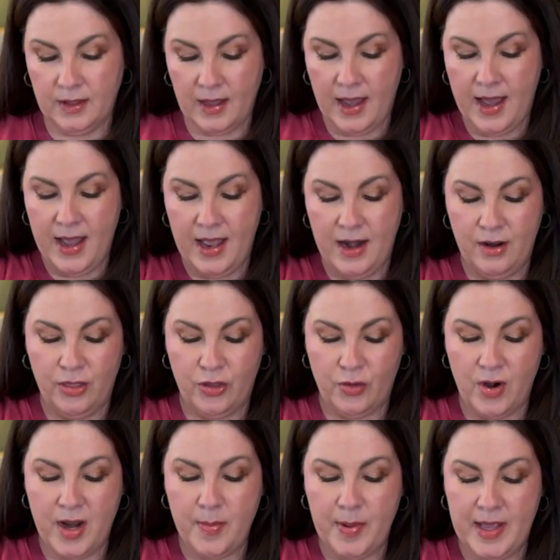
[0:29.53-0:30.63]
I had
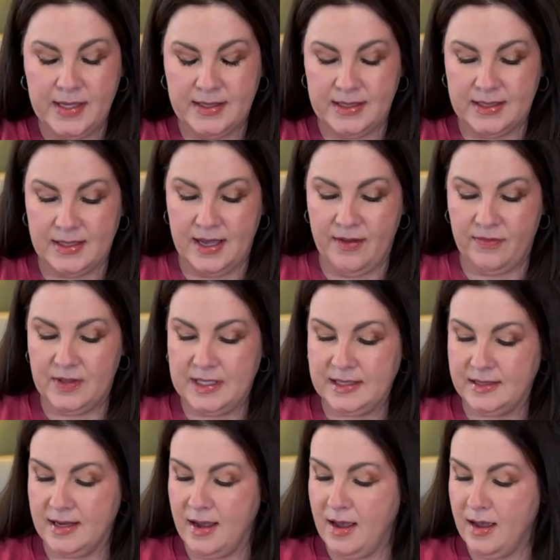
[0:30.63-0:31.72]
3 pieces left this
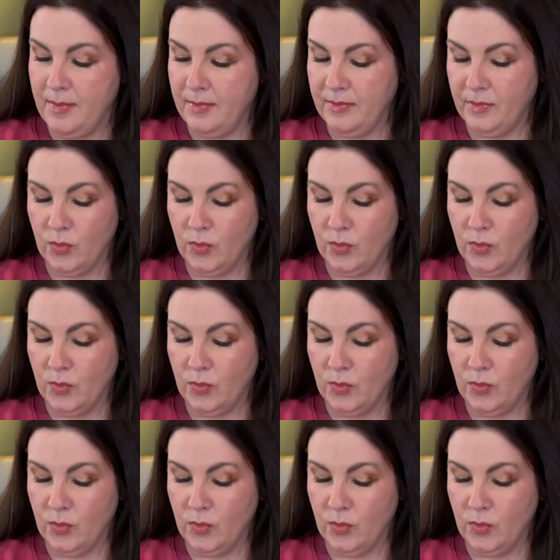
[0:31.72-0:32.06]
time.